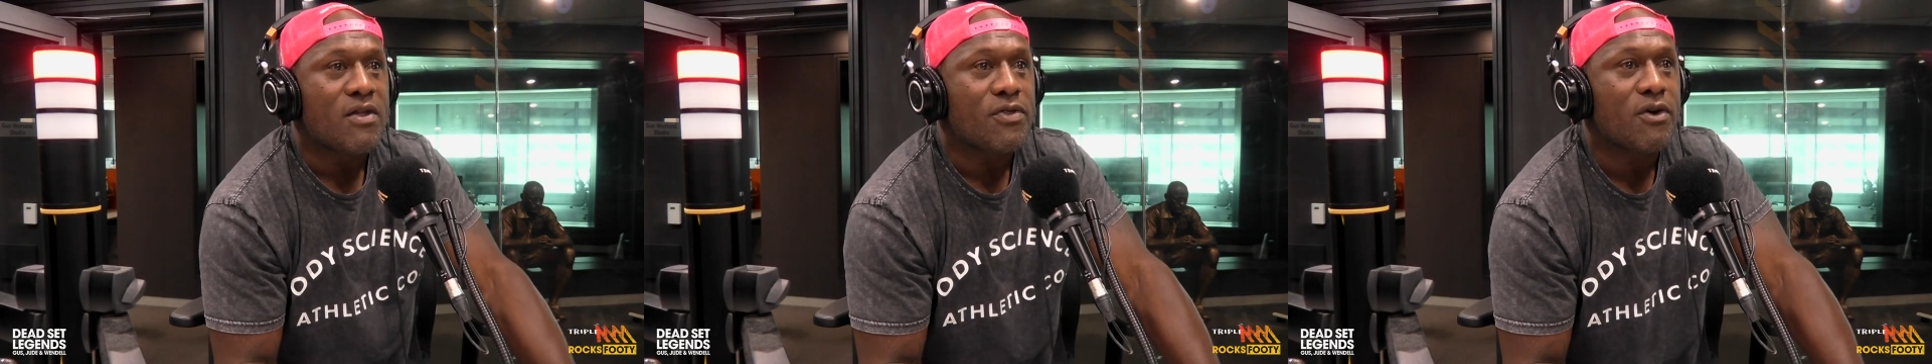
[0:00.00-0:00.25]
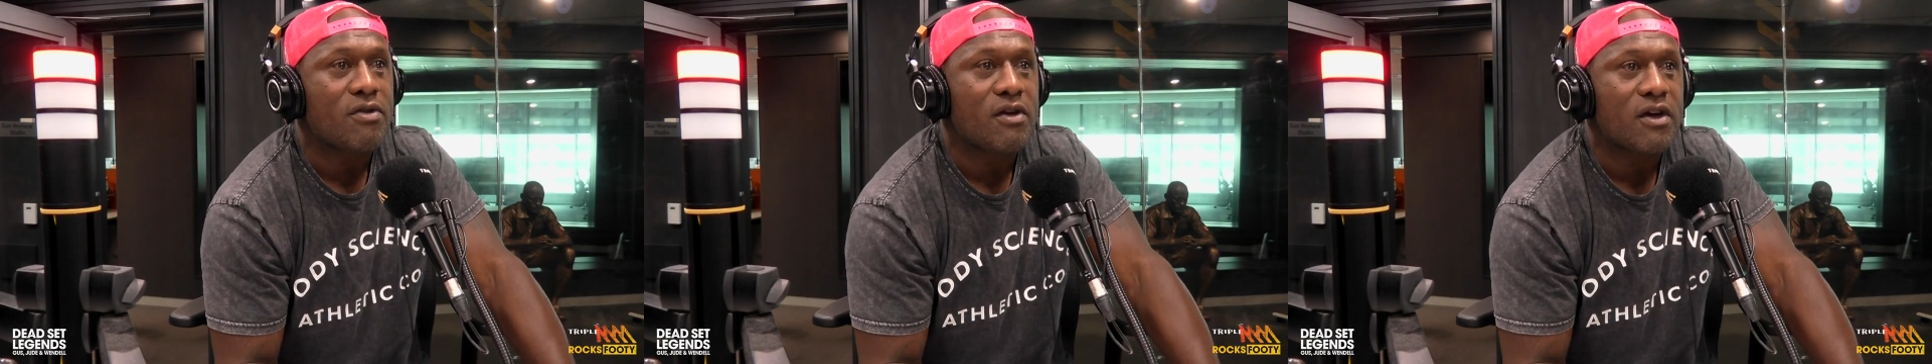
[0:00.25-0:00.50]

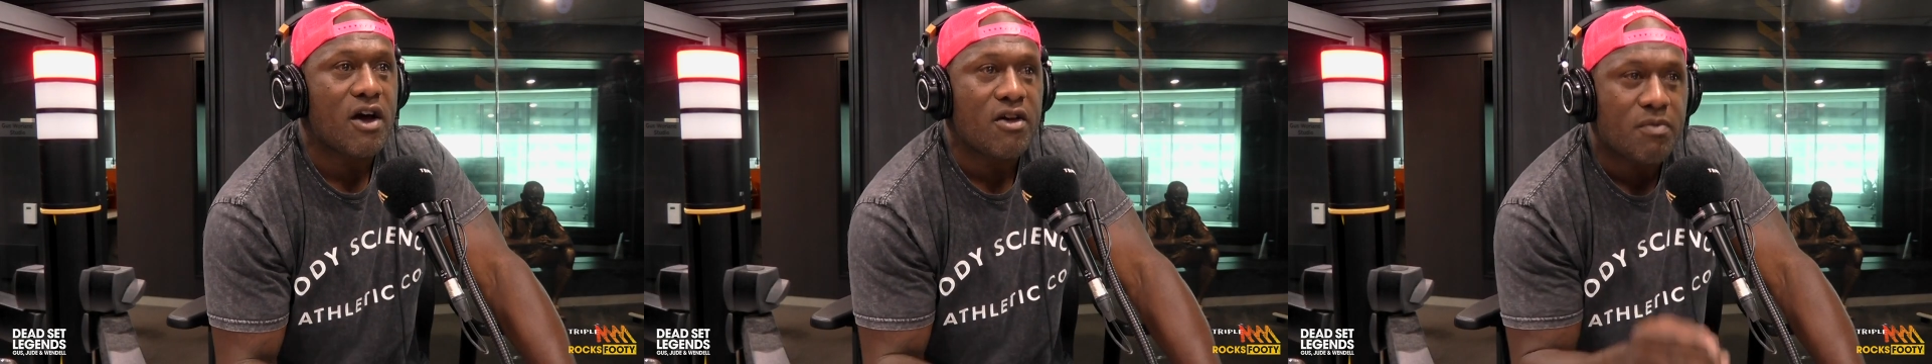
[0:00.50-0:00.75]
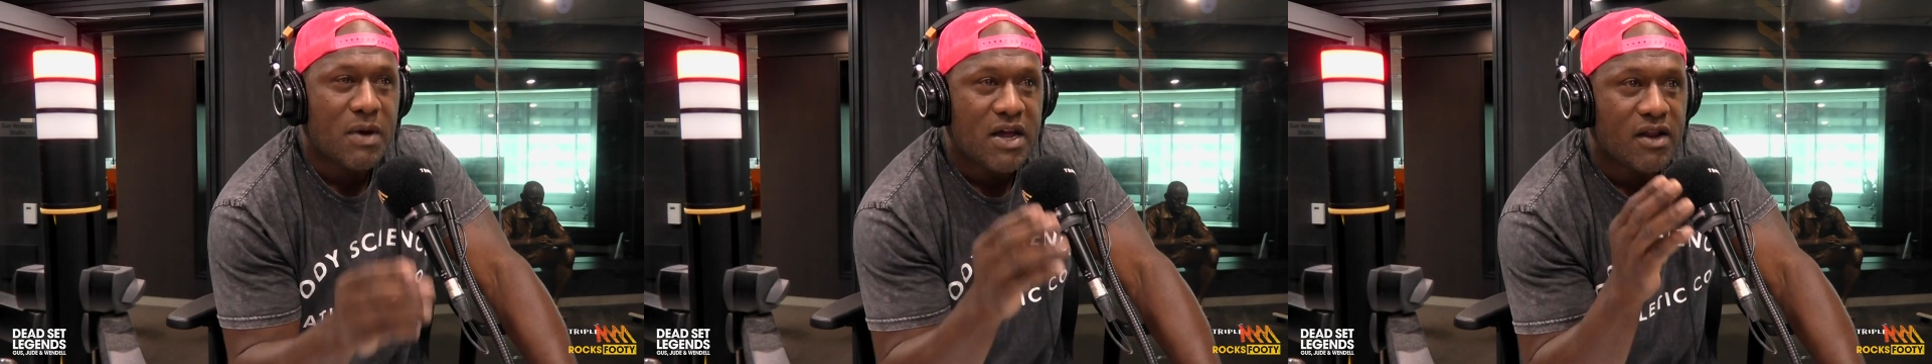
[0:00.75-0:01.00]
Thursday
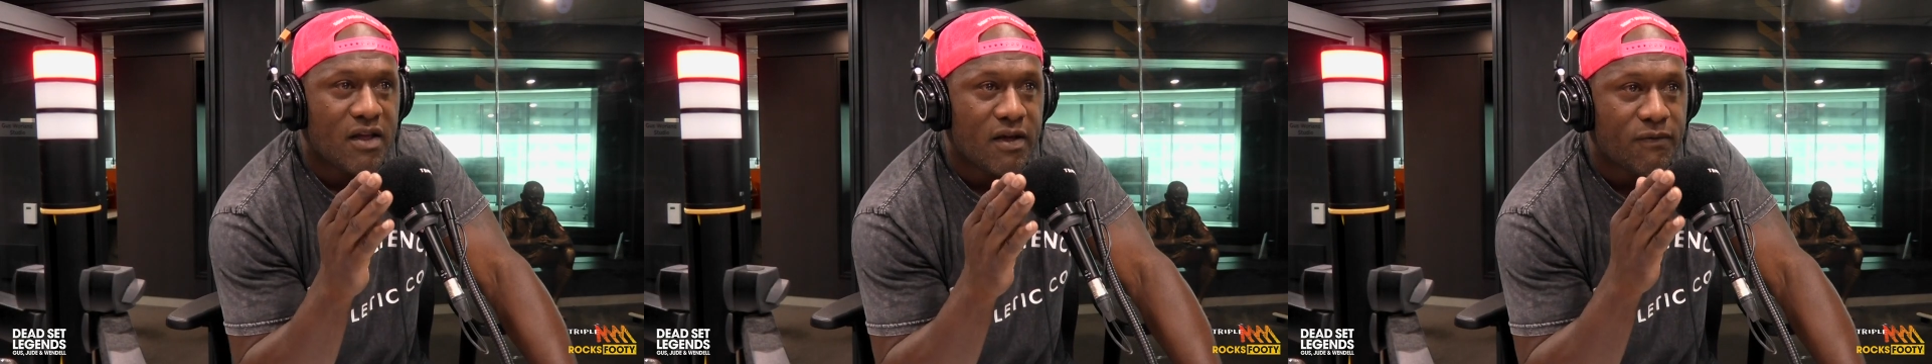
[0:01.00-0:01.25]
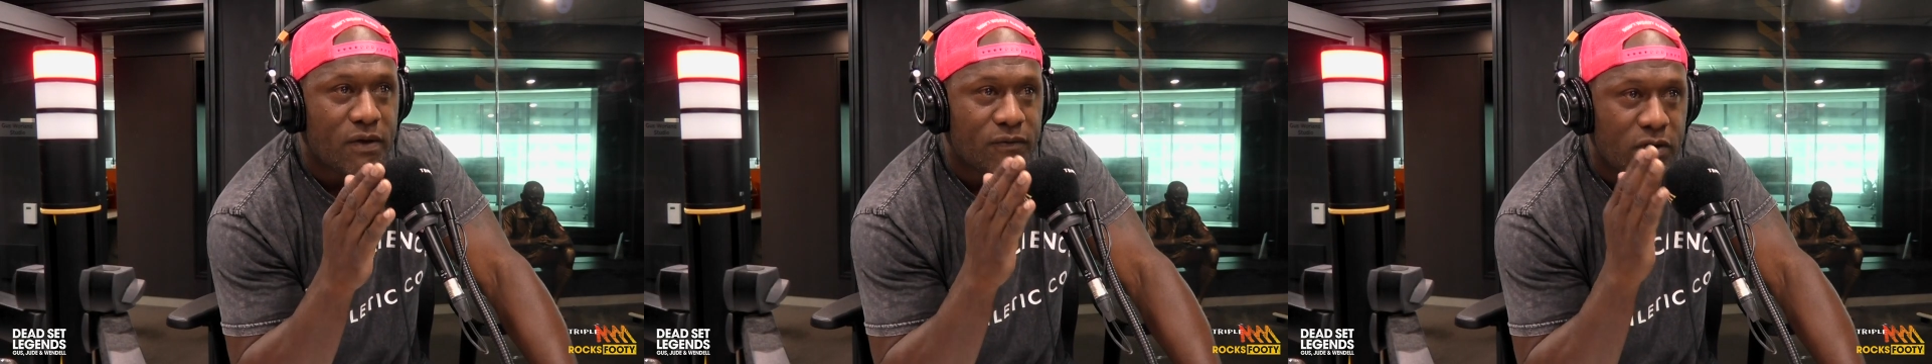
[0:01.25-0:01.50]
goes, mate,
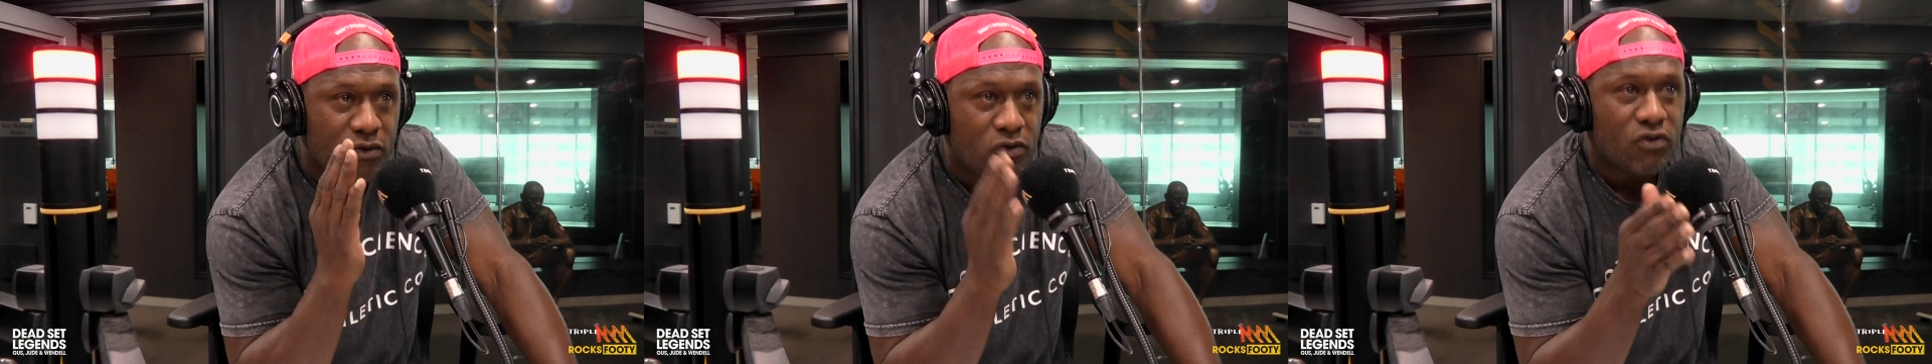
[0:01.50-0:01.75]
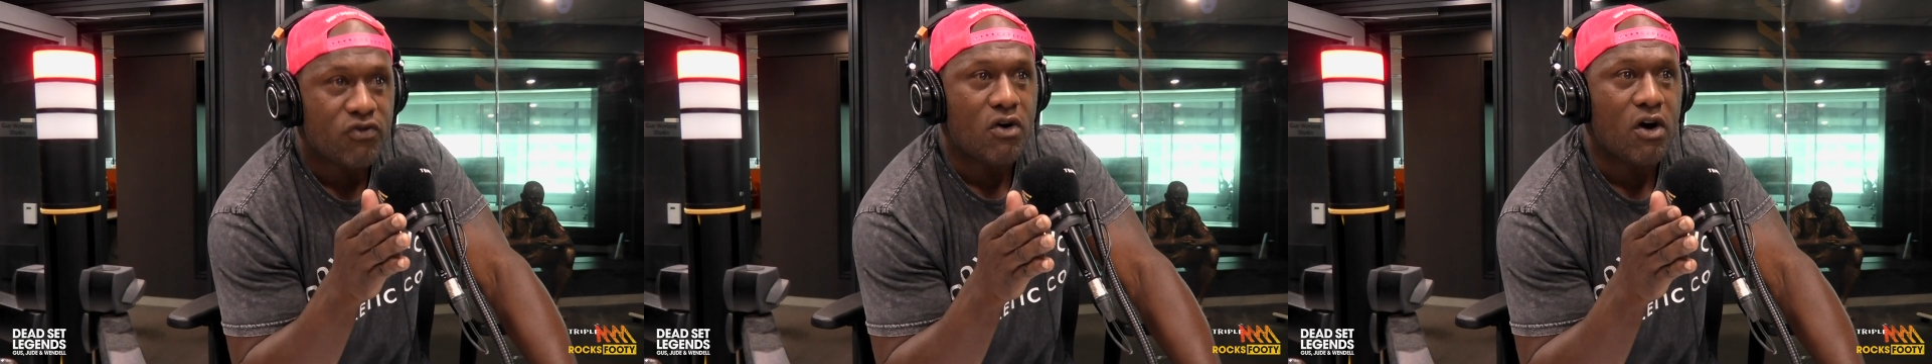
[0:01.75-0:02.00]
if you
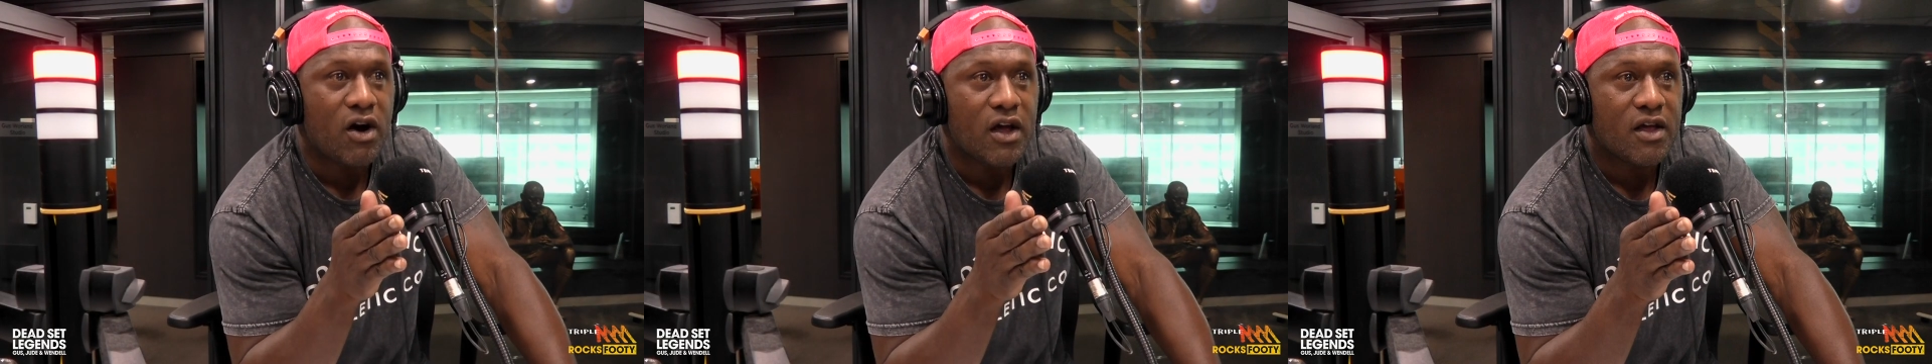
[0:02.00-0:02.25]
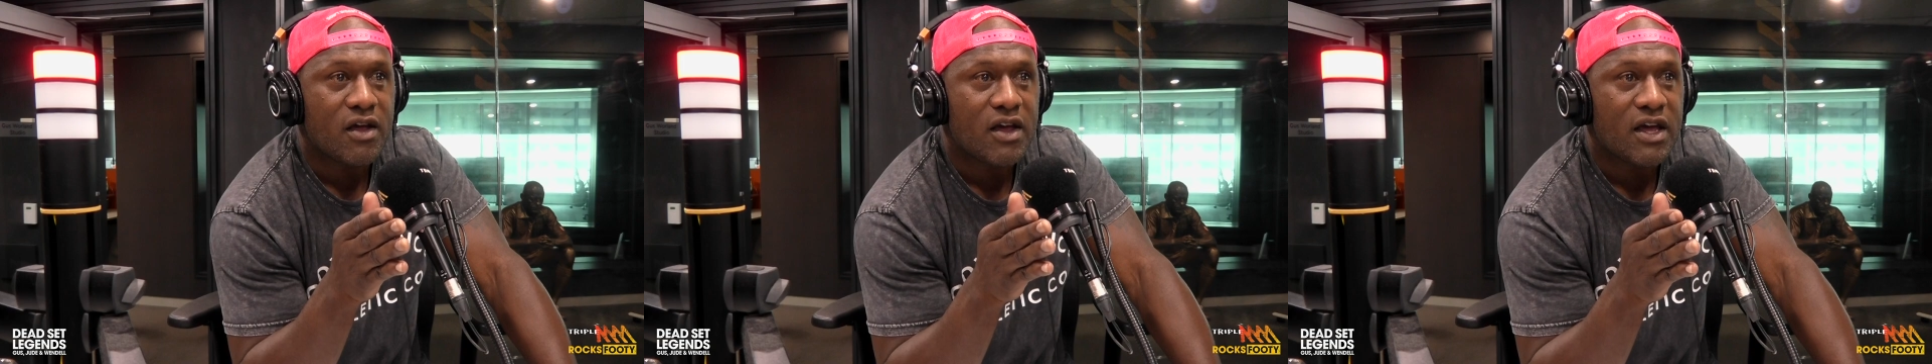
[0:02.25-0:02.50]
score a
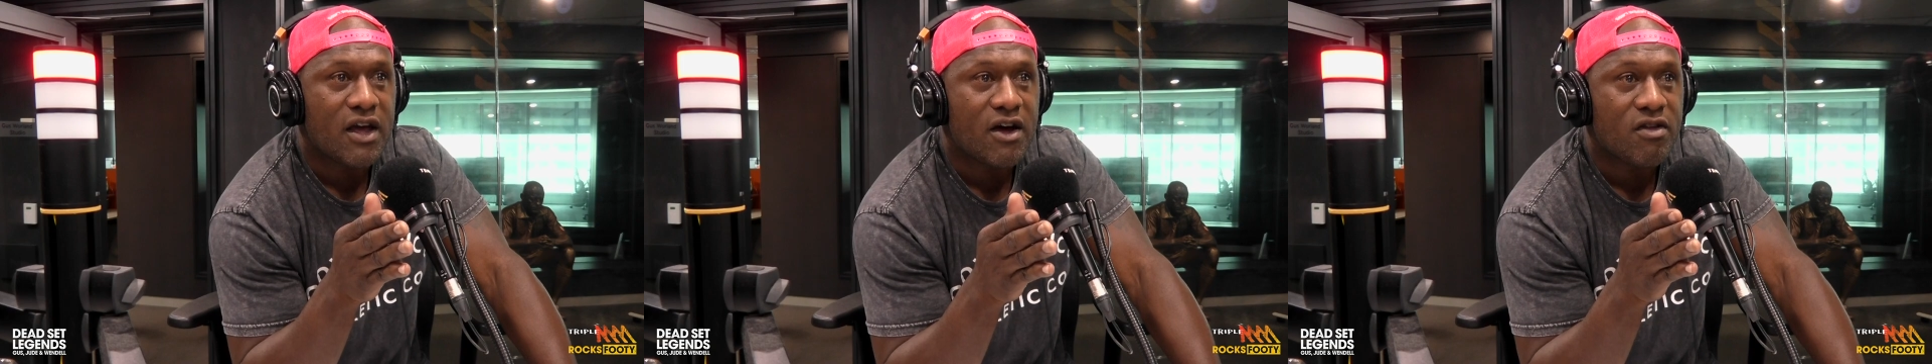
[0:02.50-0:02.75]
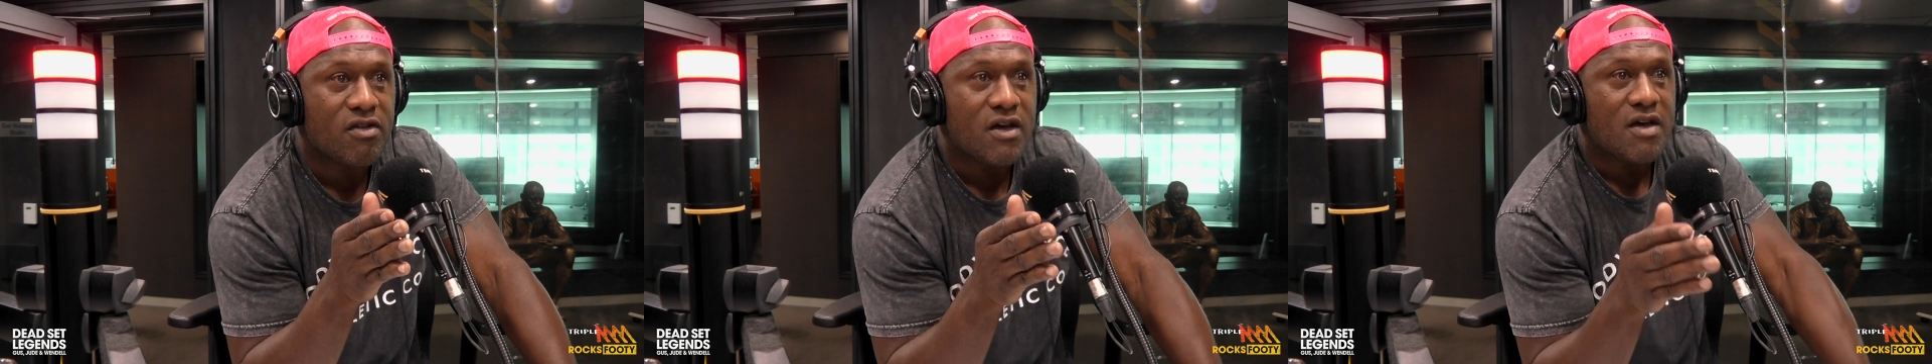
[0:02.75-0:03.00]
try, he goes,